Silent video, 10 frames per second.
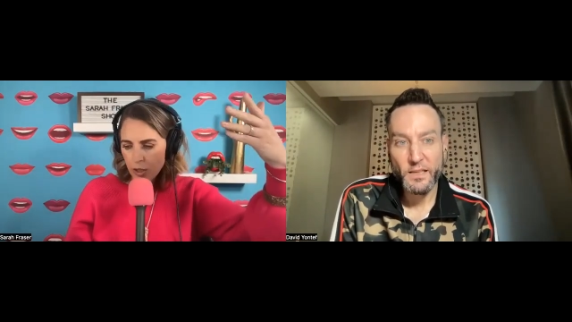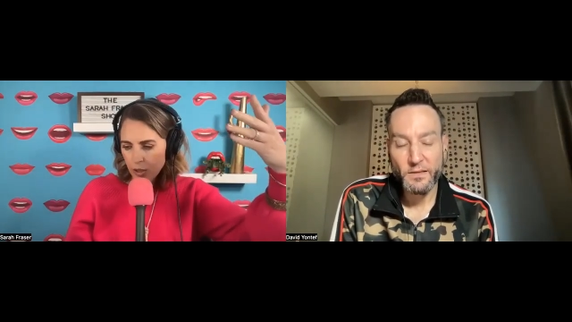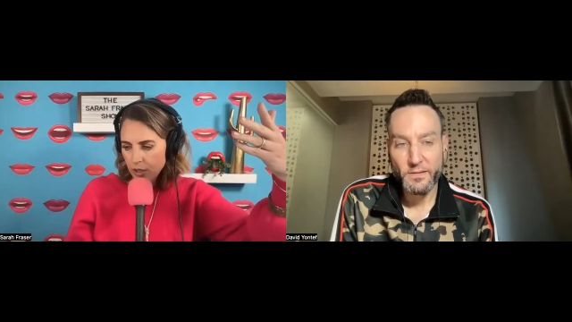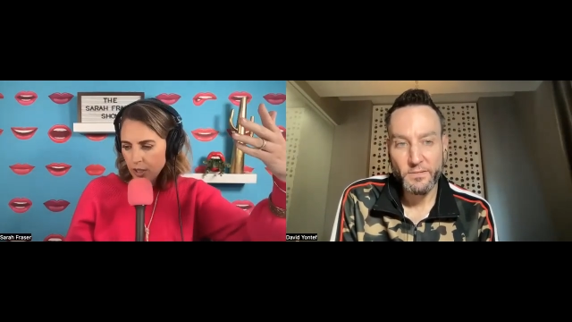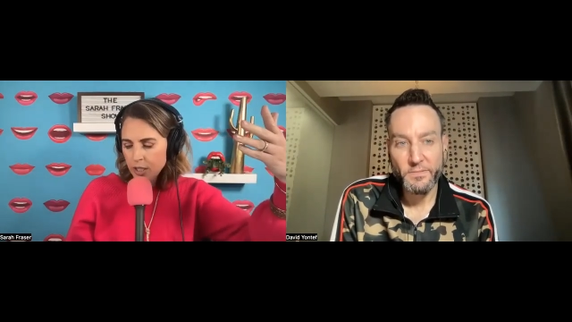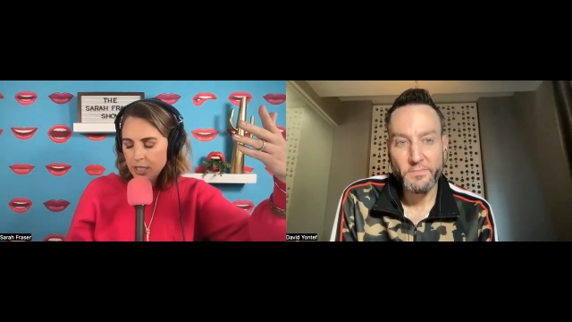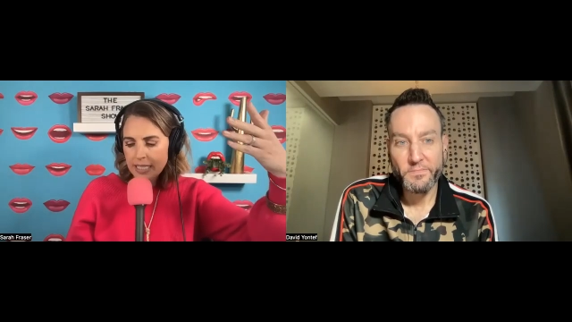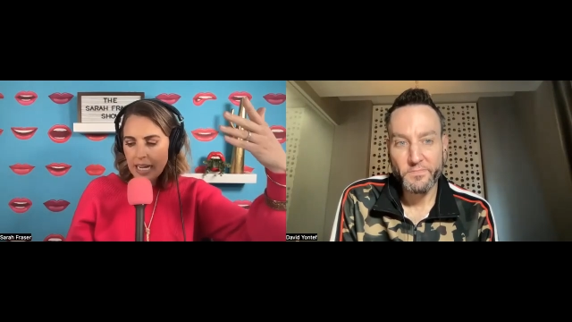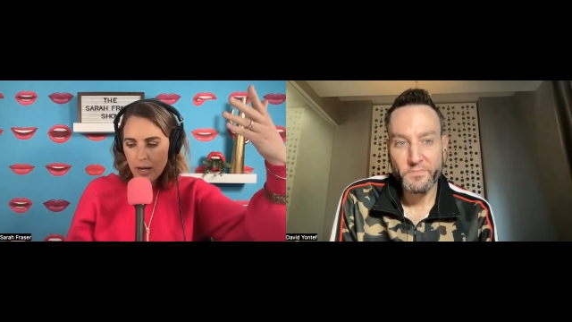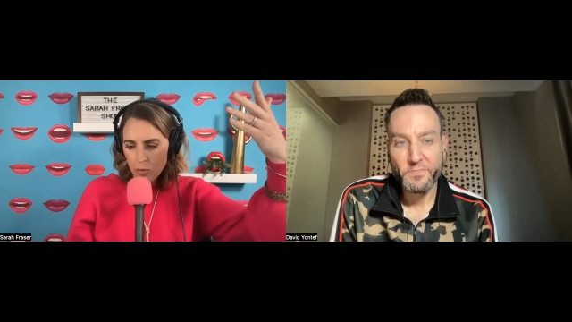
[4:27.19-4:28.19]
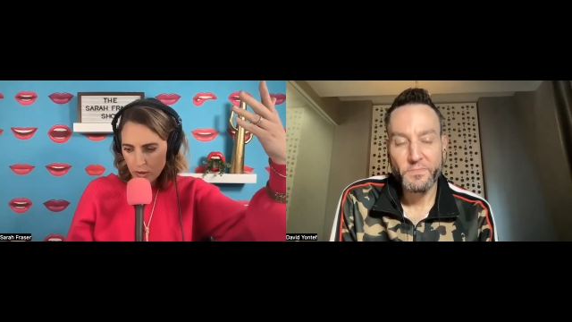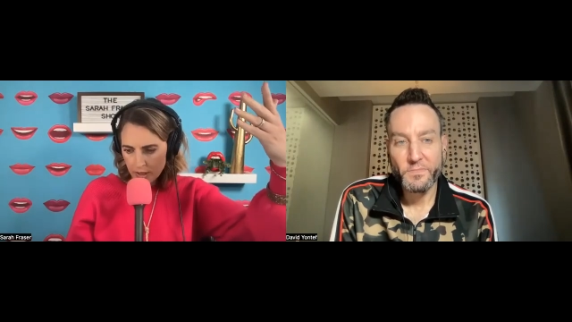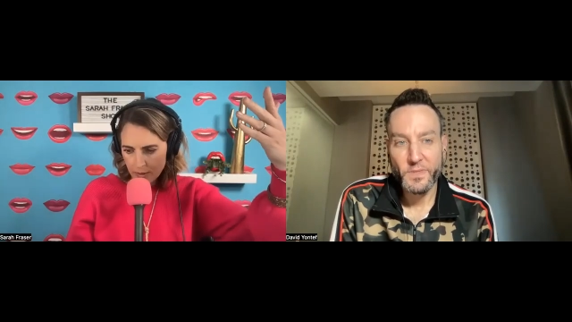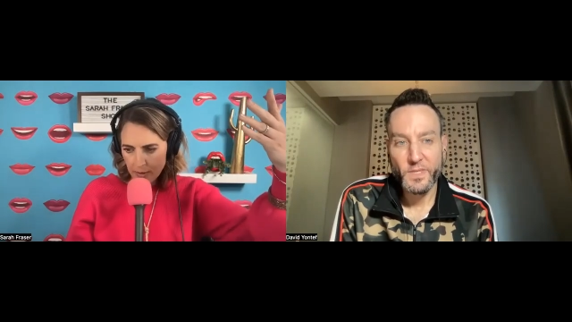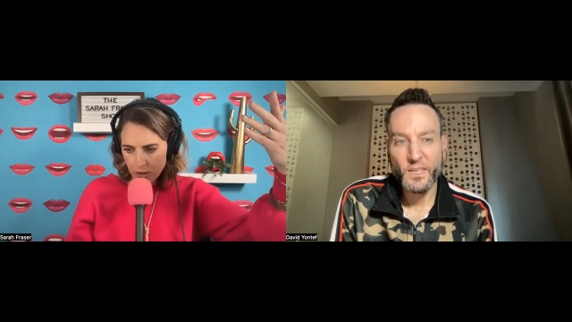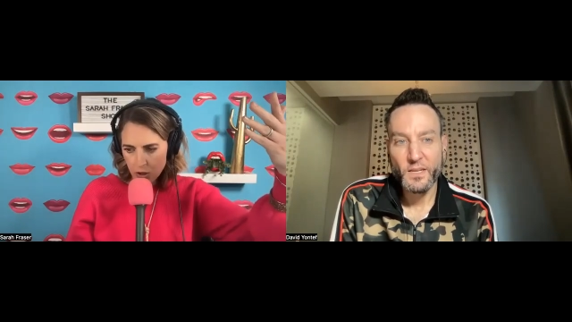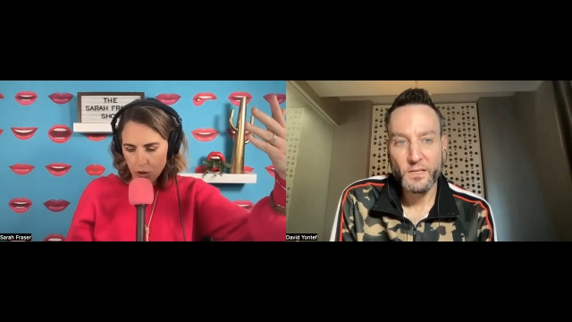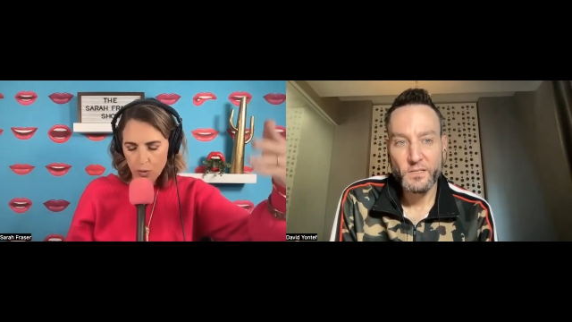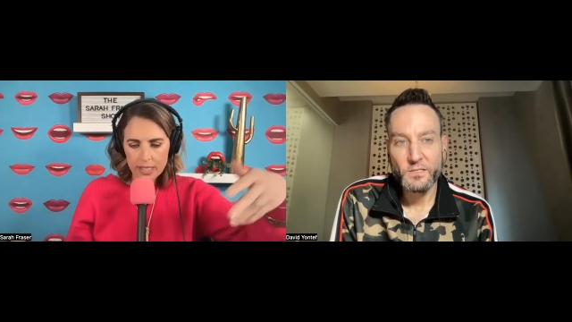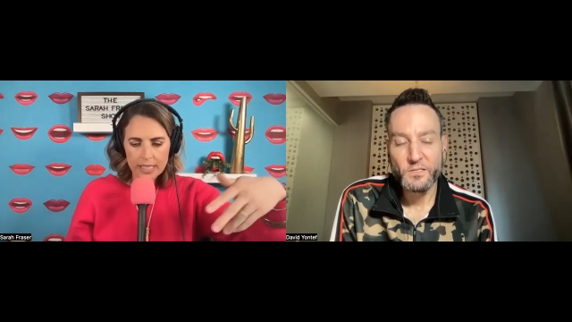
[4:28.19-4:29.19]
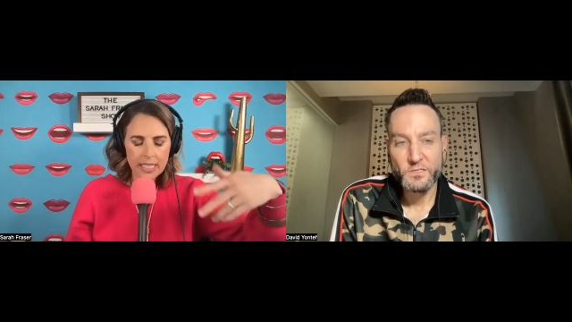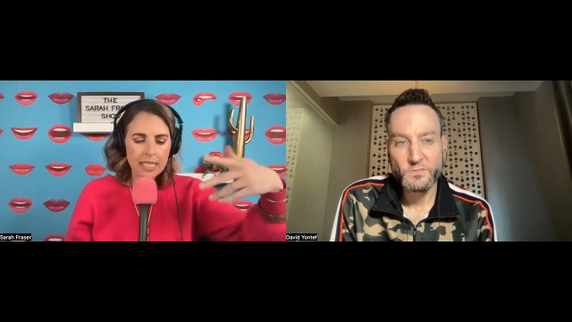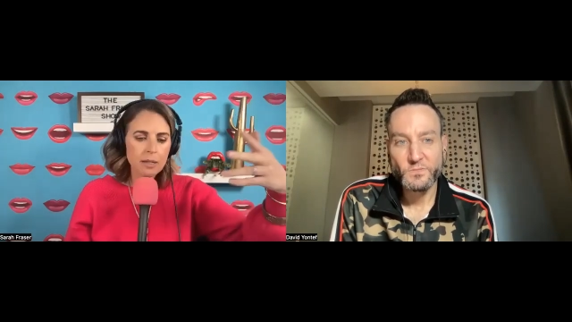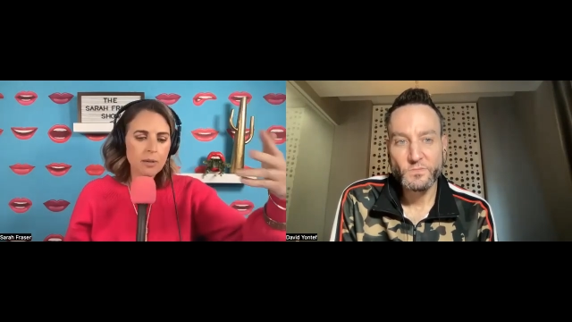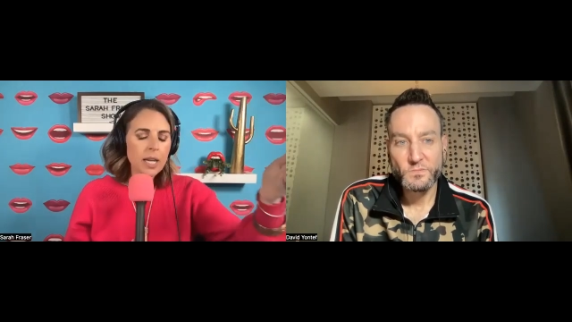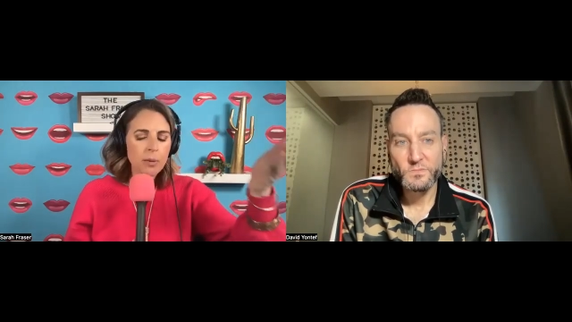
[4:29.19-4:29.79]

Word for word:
Speaker 1: Wonder does not want to speak to you while he's eating.